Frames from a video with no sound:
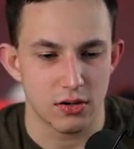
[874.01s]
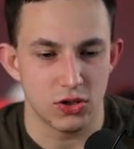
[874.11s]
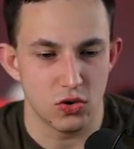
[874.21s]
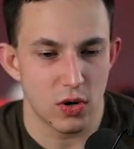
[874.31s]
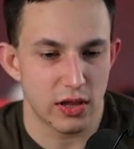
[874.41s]

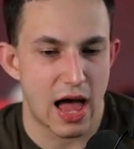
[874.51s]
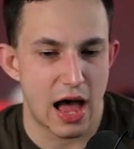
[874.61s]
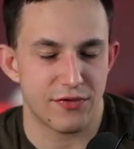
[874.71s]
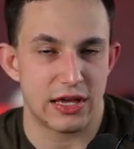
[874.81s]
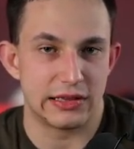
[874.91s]
you will
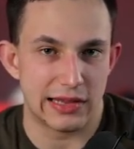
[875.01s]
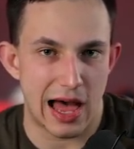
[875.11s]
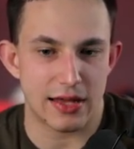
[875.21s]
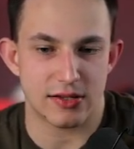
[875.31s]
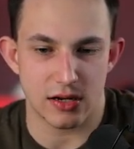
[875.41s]
have a
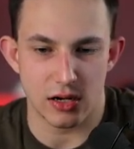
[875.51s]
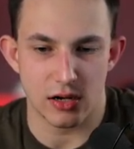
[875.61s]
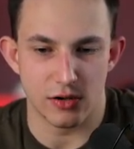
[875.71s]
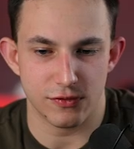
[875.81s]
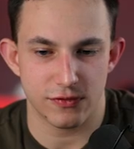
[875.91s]
lot
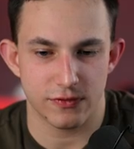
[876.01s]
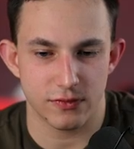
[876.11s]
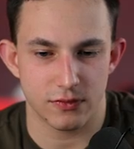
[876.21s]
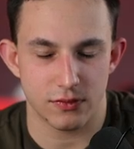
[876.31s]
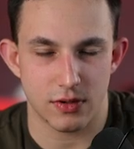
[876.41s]
of,
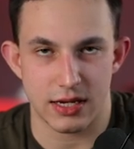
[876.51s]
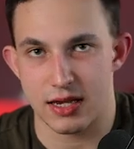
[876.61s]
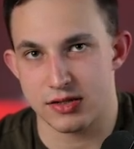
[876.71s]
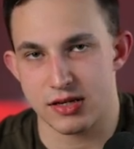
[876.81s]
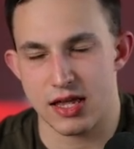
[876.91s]

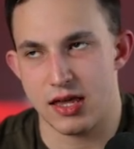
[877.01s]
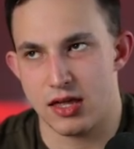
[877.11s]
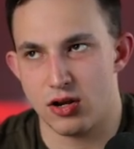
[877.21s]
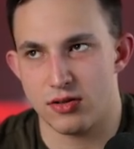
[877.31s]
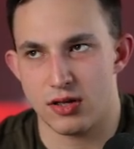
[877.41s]

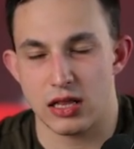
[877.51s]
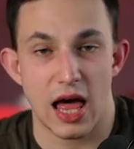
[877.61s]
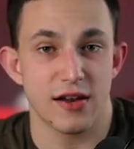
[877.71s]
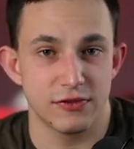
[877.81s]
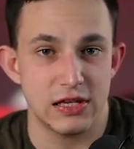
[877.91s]
a
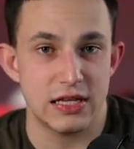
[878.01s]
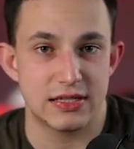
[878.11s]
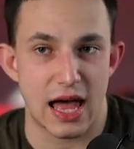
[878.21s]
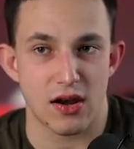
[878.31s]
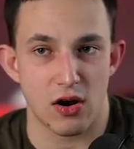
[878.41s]
lot of leads
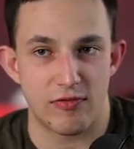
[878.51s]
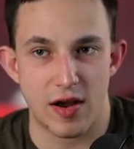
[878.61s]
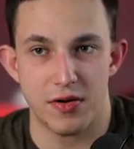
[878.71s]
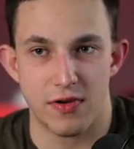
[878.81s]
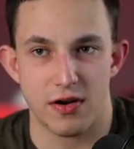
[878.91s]
that are
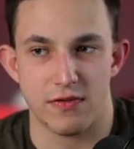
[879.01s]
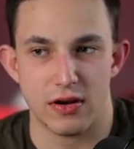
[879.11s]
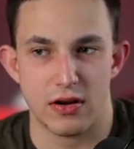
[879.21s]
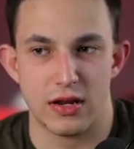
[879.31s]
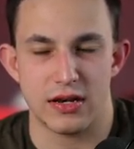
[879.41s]
very, very,
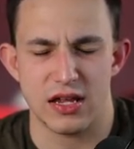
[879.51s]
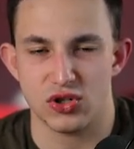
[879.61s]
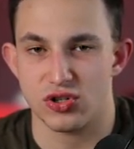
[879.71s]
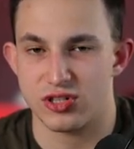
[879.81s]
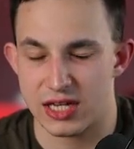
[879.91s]
very
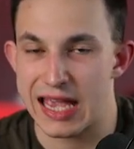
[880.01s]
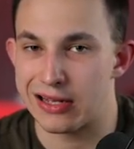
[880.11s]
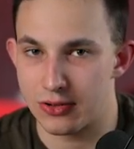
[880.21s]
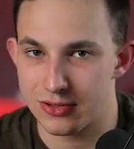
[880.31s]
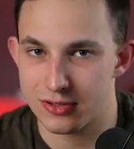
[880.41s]
interesting
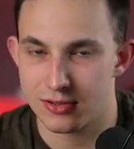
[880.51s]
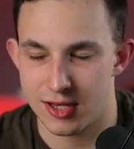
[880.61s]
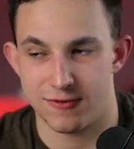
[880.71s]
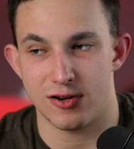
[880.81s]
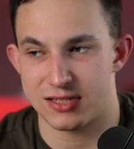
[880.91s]
angles.
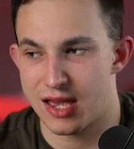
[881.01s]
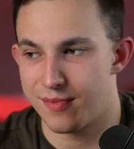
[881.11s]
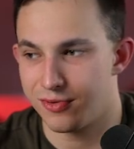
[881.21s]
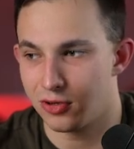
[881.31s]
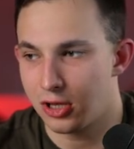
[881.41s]
Like, for
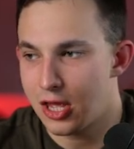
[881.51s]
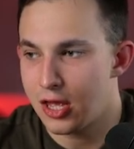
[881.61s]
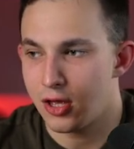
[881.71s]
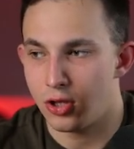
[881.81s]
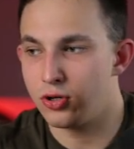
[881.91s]
example,
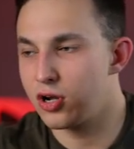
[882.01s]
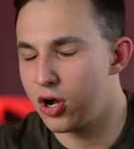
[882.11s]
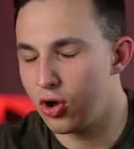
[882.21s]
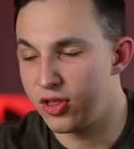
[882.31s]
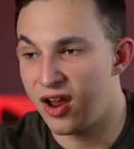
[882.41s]
you could
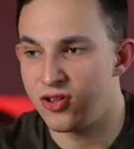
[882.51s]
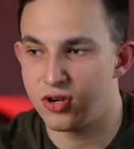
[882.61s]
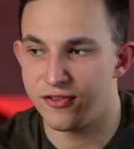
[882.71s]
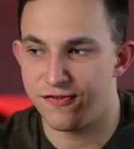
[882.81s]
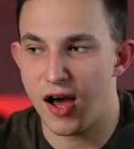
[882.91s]
go there and you
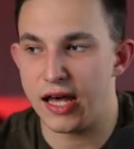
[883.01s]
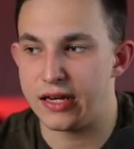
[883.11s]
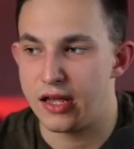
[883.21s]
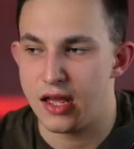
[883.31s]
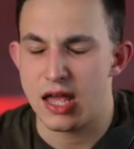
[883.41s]
could
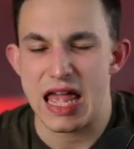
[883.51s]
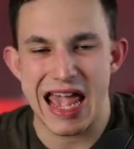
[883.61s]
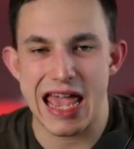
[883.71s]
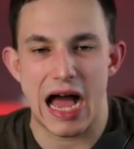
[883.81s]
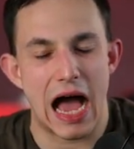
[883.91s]
find
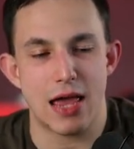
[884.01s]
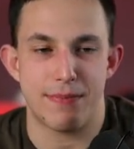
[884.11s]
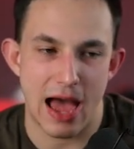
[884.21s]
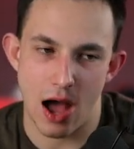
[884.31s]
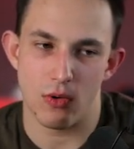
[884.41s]

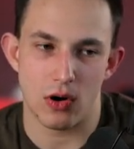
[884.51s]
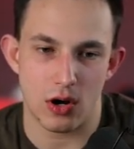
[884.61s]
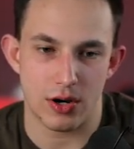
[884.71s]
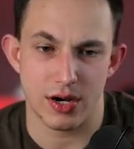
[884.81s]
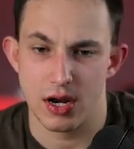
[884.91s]

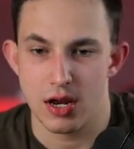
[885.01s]
AI-powered